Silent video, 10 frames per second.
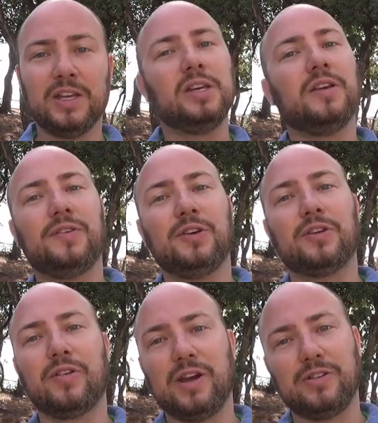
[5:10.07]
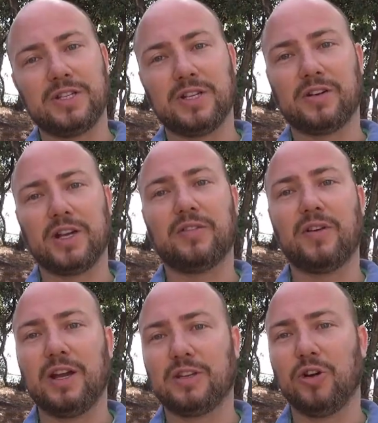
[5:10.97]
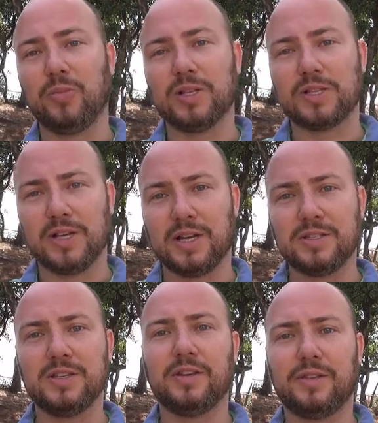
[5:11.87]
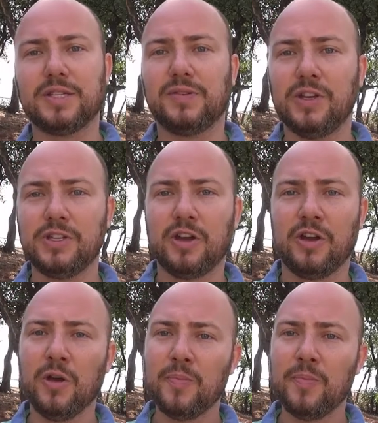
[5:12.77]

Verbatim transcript: If you agree or disagree, write comments underneath this video.